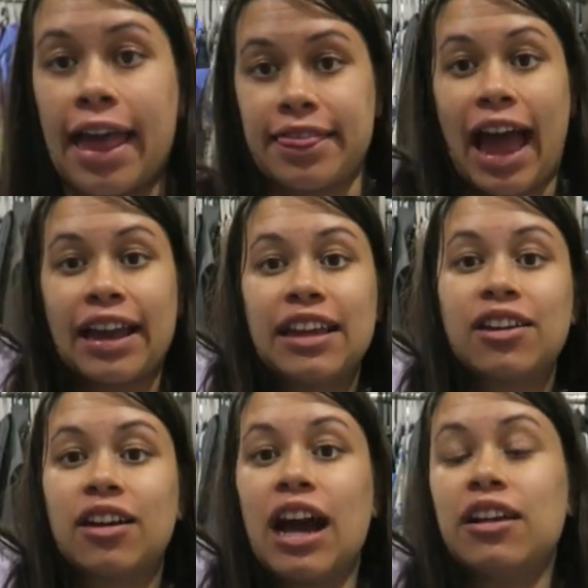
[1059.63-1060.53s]
And that
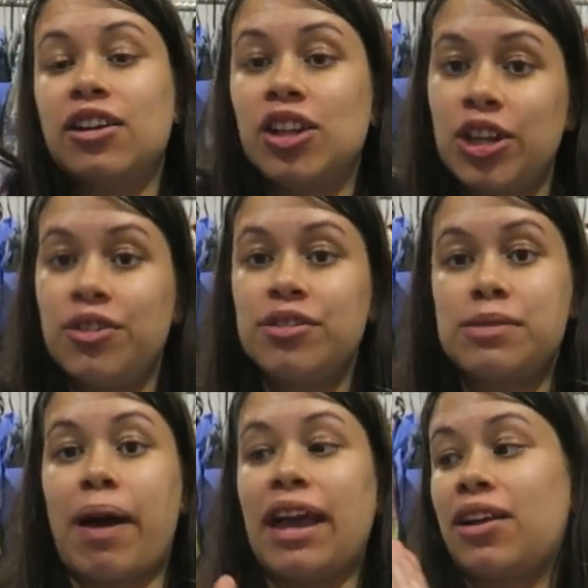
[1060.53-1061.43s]

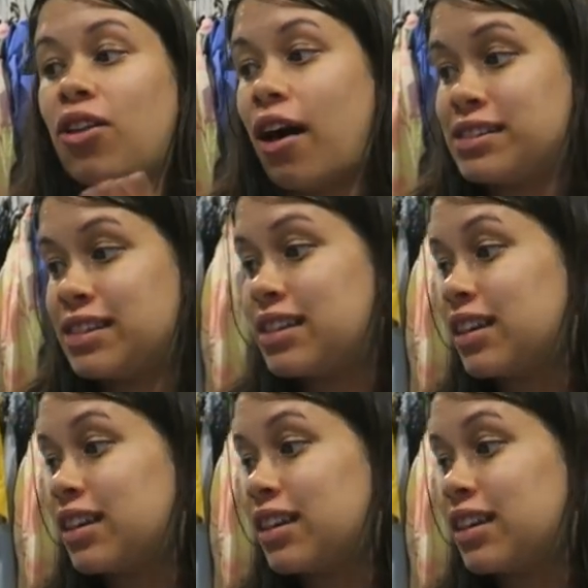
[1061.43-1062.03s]
concludes my closet